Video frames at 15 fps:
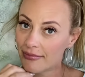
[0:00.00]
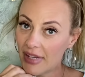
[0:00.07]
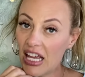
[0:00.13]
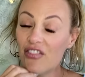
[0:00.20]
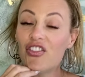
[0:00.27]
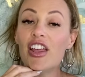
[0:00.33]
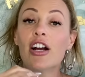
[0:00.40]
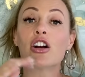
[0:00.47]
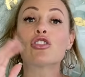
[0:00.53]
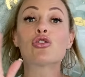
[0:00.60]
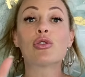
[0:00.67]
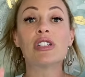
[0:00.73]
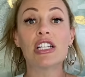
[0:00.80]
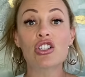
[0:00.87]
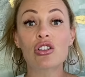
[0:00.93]
if they're
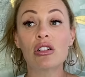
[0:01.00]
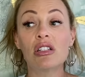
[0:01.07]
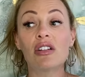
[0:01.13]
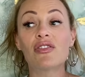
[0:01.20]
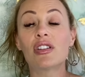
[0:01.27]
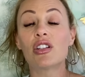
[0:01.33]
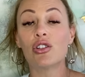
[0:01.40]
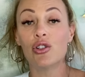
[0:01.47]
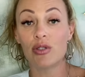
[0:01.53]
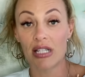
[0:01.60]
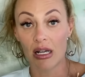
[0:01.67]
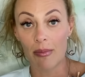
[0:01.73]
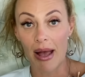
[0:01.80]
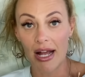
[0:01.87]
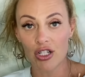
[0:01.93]
traditional enough that they're
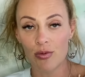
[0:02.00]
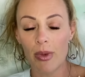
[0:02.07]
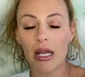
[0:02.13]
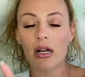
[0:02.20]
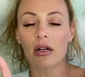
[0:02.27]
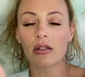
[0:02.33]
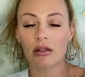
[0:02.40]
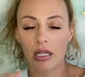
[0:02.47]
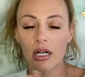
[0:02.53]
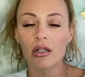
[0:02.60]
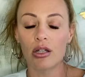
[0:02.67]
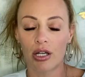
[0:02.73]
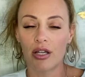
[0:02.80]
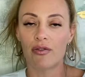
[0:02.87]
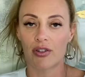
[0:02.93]
using a matchmaker, they're
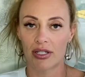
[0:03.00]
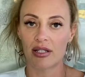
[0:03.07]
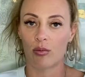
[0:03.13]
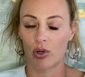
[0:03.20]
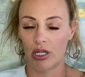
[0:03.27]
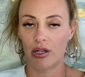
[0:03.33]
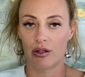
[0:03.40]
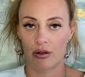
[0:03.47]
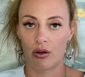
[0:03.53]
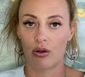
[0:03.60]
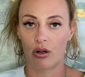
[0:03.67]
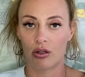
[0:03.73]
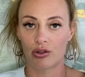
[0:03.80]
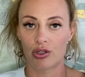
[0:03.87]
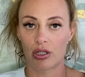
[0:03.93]
looking for someone in their own
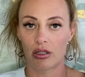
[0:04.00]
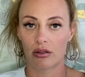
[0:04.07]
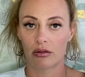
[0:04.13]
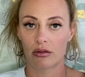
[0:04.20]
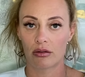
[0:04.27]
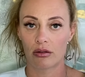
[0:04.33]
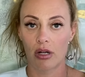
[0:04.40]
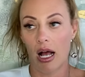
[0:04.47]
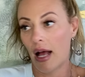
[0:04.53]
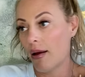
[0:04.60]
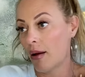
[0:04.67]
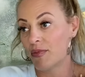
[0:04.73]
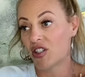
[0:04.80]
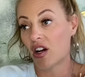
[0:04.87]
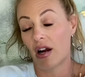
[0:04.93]
culture. I,
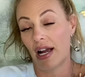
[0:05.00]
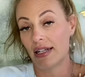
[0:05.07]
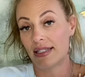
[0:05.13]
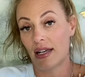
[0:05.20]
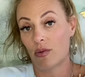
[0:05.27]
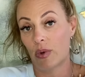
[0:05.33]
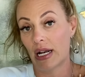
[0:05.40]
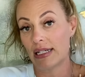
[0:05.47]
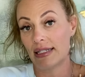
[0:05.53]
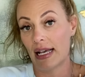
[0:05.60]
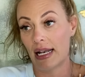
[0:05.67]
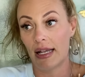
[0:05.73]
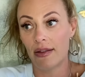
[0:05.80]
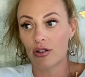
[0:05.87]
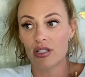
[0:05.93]
I'm sorry, I said what I
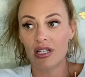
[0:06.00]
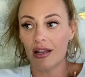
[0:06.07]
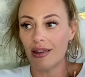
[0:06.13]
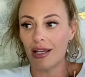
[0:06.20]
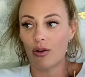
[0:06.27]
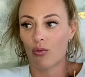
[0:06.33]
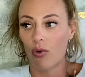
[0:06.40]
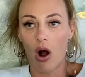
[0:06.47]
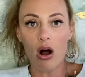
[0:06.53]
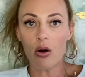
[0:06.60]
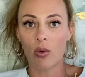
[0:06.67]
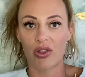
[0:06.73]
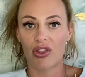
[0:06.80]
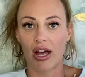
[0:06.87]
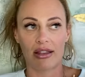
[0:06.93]
said. And there's nothing wrong
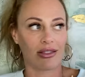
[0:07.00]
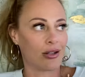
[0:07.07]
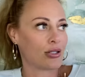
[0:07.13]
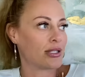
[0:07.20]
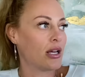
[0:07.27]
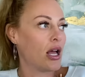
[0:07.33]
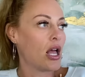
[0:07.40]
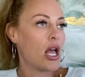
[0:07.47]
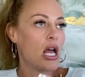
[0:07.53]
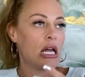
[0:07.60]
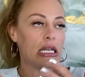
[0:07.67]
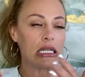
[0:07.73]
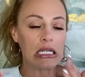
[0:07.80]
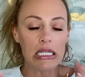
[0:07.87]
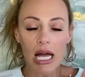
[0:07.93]
with that. There's
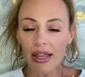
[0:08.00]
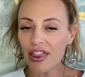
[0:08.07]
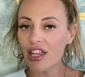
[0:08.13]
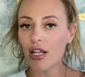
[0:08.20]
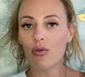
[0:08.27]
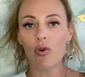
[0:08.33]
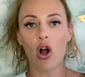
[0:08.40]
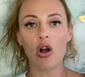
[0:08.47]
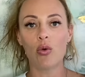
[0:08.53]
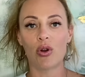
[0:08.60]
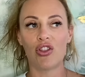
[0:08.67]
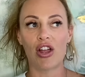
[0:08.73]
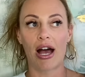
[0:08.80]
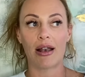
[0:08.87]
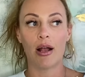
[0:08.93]
nothing wrong
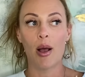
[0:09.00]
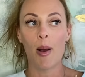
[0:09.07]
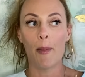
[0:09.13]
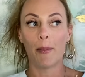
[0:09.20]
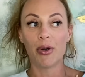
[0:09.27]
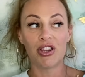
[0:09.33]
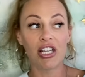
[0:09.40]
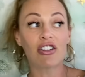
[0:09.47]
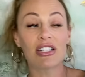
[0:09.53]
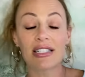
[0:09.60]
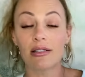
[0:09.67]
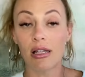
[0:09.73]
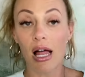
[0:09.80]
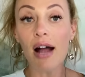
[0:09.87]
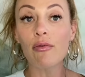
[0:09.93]
with that. But there is a
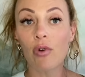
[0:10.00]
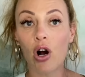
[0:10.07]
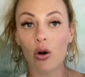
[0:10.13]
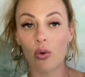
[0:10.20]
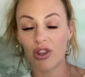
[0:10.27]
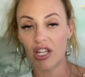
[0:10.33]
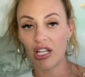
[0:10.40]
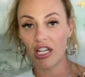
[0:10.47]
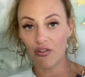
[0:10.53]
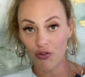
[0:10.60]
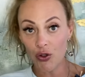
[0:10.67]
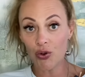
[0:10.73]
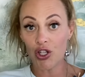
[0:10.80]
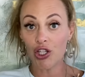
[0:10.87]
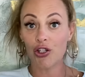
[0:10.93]
lot wrong with it if
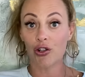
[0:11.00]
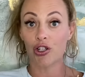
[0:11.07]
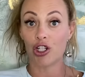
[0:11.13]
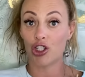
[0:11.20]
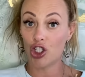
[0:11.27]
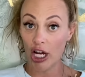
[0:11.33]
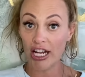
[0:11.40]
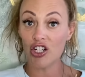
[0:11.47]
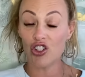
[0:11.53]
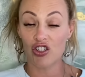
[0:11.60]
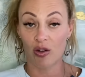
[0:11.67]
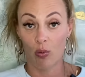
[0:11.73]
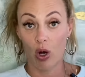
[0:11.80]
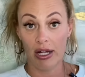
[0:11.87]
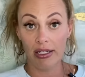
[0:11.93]
you think you're gonna change
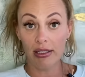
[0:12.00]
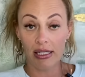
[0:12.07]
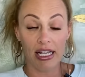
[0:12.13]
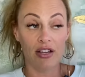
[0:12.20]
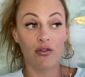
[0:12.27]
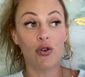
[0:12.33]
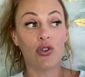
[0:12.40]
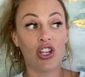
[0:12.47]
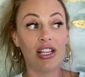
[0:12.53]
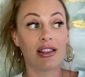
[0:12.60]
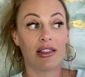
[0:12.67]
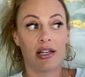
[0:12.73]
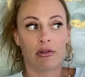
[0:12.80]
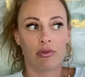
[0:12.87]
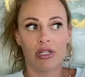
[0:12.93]
someone, like if you think
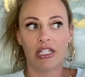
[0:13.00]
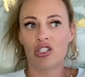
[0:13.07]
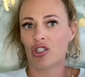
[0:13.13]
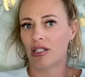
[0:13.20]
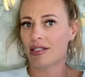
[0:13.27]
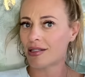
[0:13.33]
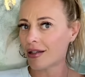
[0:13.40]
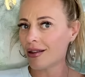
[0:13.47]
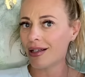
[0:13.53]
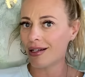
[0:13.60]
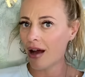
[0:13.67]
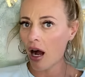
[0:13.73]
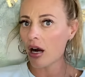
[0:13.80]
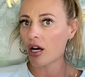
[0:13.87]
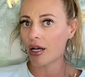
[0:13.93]
their religion is suddenly
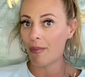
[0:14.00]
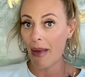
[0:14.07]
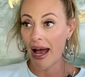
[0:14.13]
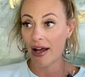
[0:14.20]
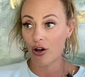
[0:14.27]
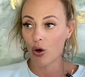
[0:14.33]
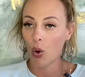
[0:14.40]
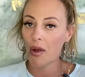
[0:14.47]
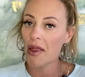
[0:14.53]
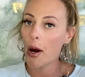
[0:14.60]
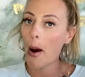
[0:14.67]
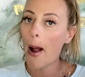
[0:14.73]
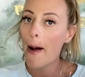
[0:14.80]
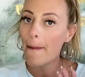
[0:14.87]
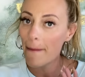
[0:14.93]
not gonna matter, or
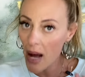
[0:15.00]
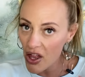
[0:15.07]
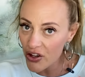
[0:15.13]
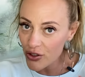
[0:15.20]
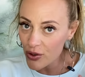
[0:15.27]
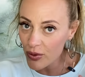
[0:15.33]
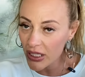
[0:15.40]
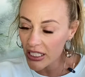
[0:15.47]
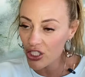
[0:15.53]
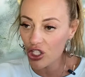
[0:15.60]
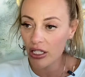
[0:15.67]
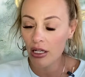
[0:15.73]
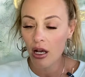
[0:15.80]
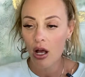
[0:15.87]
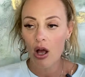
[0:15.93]
their mother's religion,